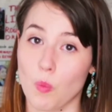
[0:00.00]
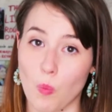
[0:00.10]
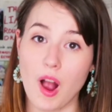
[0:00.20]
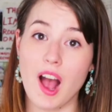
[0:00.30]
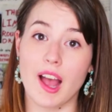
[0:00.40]

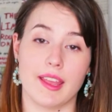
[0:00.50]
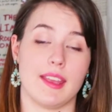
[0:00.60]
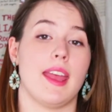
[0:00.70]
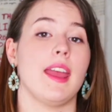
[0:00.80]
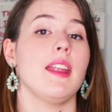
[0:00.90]
Why?
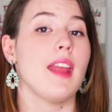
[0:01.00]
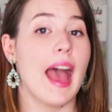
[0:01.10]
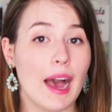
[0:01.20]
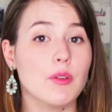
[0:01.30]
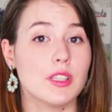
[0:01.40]
And
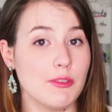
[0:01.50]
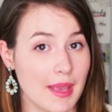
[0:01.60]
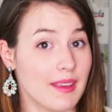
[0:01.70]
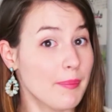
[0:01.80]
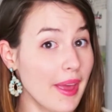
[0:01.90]
how can you
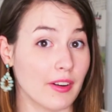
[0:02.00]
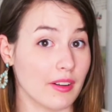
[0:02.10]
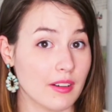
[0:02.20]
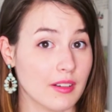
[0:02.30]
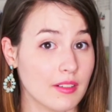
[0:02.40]
make it better?
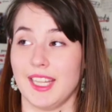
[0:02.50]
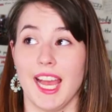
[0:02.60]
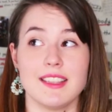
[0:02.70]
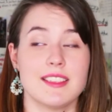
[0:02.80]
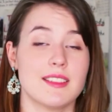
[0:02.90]

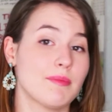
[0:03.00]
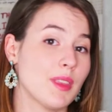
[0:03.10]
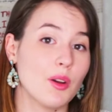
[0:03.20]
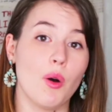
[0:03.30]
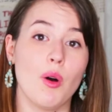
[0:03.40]
That's
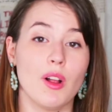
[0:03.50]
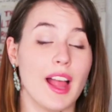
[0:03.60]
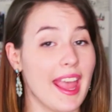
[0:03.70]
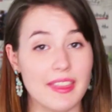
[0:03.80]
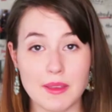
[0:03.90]
the goal
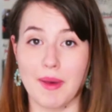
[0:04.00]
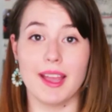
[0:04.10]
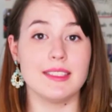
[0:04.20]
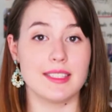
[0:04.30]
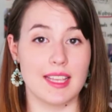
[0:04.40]
and the
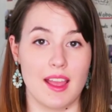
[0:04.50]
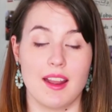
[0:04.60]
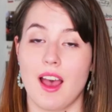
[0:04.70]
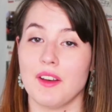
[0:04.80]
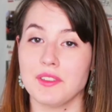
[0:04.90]

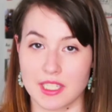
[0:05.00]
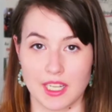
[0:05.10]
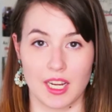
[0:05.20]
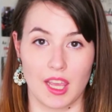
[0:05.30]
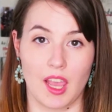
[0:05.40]
mindset of
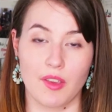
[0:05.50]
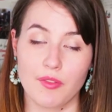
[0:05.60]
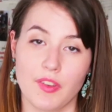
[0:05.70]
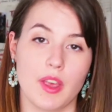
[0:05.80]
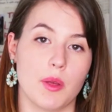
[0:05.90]
studying
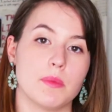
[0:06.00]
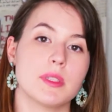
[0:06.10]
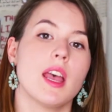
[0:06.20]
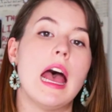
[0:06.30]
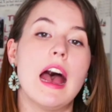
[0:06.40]

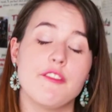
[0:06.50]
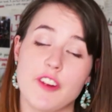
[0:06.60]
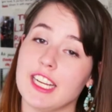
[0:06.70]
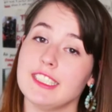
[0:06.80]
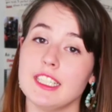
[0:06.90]
films.
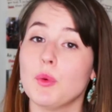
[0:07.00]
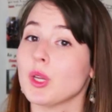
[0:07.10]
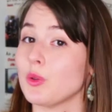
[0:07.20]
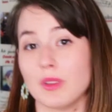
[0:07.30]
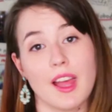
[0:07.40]
Finding
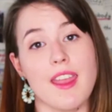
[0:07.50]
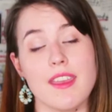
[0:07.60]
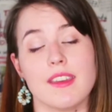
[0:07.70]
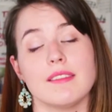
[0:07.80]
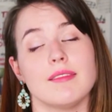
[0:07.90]
what you
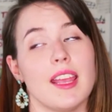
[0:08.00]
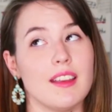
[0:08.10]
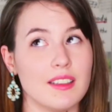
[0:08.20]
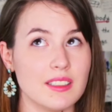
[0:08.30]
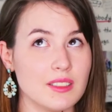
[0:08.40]
like
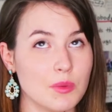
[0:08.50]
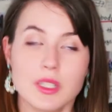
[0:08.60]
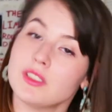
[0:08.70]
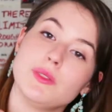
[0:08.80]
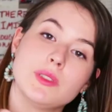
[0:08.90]
and
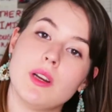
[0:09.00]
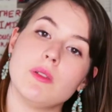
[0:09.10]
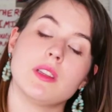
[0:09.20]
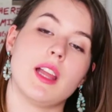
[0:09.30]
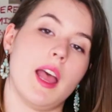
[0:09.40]
what you
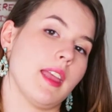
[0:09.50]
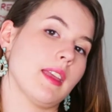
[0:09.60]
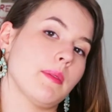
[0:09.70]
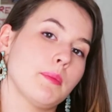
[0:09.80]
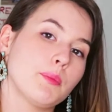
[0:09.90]
don't
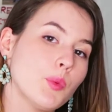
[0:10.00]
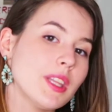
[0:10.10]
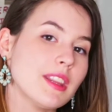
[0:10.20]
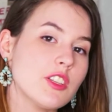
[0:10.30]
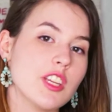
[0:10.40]
like,
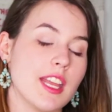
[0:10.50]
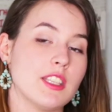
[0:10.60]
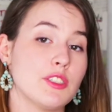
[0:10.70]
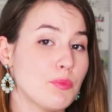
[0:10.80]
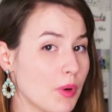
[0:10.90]
with the
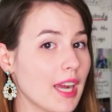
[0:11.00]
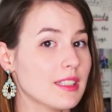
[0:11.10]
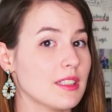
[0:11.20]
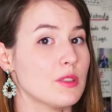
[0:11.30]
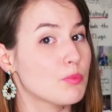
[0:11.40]
chance to
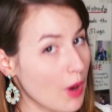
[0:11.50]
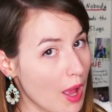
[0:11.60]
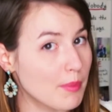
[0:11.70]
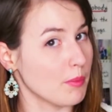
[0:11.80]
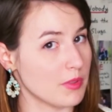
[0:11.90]
practice
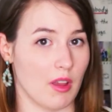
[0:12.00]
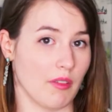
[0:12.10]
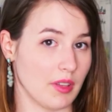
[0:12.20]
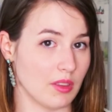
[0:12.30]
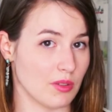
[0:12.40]
problem
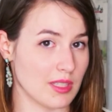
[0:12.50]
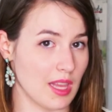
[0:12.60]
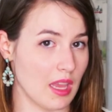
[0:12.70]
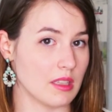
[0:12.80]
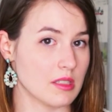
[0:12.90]
solving those
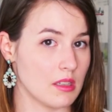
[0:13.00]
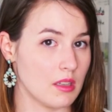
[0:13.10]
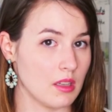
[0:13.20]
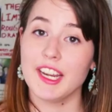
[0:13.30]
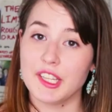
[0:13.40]
things.
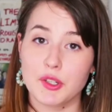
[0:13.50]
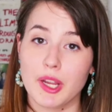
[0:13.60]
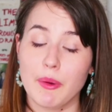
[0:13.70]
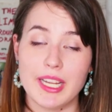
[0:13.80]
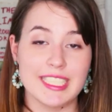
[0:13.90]
Another
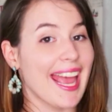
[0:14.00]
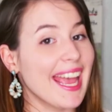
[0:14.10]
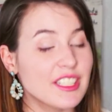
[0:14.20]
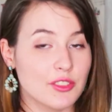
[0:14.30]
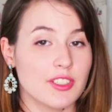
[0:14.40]
great way to
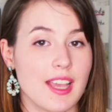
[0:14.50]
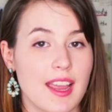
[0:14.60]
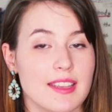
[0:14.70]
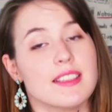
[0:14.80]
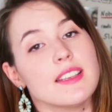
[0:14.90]

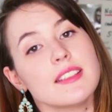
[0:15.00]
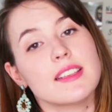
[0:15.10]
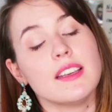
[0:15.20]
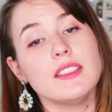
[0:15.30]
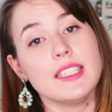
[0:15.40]
exercise this
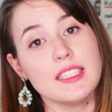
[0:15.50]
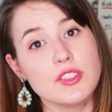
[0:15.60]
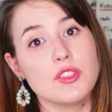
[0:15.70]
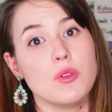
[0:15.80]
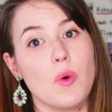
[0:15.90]
skill
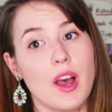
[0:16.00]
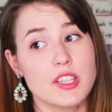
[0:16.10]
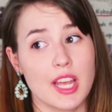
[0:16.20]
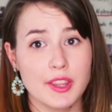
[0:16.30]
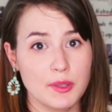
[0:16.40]
is to
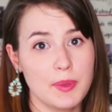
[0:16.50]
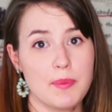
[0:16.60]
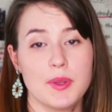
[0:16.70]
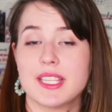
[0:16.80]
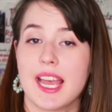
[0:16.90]
watch other
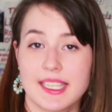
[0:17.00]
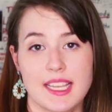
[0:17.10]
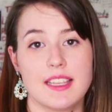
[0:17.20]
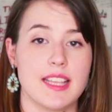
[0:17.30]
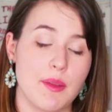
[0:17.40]
people's
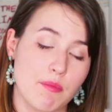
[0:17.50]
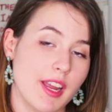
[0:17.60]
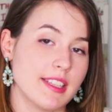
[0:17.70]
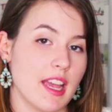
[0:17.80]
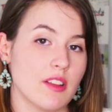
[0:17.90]
essays and
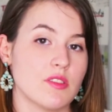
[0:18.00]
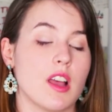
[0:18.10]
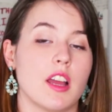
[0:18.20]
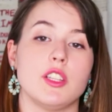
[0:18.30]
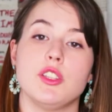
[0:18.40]
breakdowns
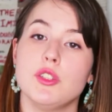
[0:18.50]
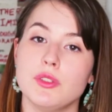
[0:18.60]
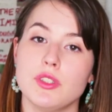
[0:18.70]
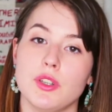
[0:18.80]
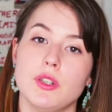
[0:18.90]
on
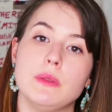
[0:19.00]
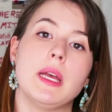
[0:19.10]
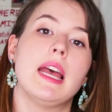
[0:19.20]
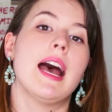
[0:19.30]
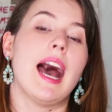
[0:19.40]

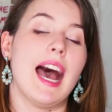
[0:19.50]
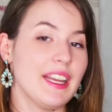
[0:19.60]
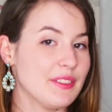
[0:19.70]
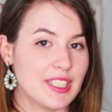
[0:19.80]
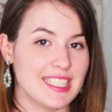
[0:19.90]
YouTube.
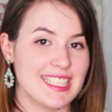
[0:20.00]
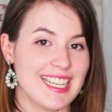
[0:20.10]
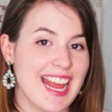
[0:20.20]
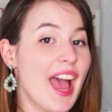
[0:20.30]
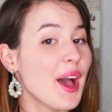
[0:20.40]
I have
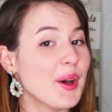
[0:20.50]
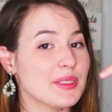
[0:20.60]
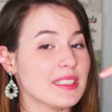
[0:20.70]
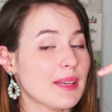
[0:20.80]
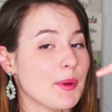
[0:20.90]
listed
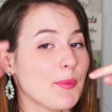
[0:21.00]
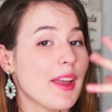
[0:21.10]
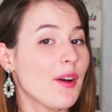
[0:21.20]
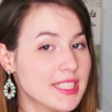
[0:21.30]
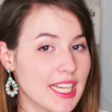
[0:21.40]
out some of
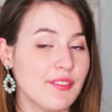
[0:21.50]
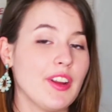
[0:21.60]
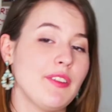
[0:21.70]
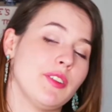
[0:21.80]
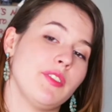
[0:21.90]
my all-time
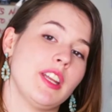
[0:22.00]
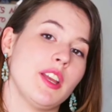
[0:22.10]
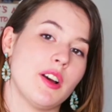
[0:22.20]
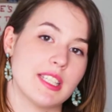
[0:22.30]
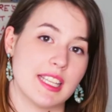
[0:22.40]
favorite
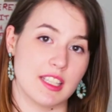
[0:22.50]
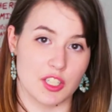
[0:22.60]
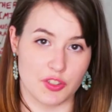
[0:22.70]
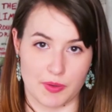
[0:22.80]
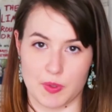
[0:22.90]
videos in the
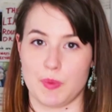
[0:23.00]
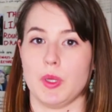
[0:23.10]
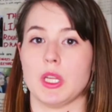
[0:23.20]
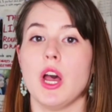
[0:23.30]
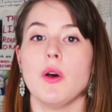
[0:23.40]
description
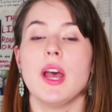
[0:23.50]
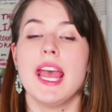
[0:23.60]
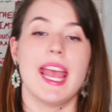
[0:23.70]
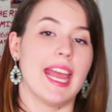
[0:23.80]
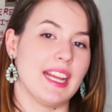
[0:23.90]
below,
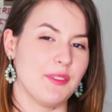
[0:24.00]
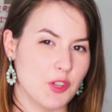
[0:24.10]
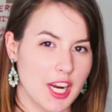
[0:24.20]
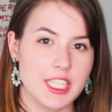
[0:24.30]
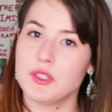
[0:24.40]
and I've
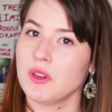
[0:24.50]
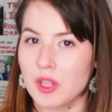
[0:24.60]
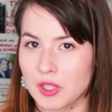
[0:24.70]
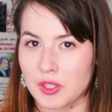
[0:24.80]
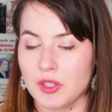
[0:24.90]
tried to
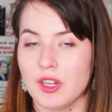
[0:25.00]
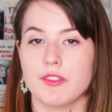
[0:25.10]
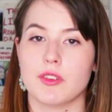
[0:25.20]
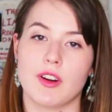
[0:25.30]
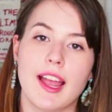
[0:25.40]
include
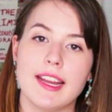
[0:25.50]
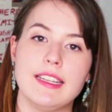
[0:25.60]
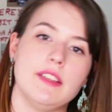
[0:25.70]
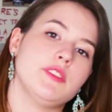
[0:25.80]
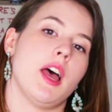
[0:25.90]
a
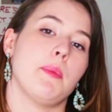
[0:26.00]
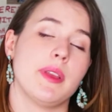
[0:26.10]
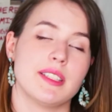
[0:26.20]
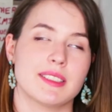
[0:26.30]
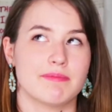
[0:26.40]
variety of
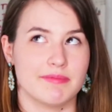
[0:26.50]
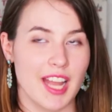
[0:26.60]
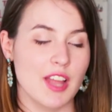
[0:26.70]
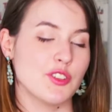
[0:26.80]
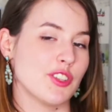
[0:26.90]
topics,
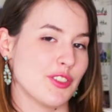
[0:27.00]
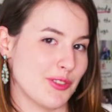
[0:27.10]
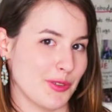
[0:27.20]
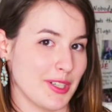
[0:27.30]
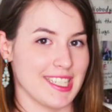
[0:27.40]
not just
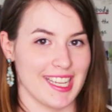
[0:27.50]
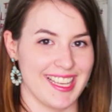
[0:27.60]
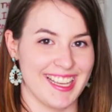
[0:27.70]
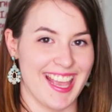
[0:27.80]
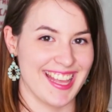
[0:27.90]

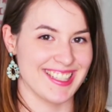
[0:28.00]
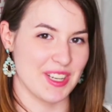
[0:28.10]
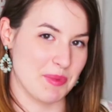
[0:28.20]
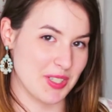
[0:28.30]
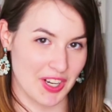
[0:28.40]
storytelling and
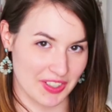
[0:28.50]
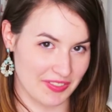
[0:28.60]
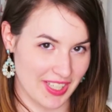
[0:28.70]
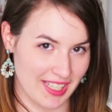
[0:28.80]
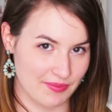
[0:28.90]

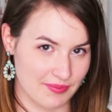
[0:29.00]
cinematography.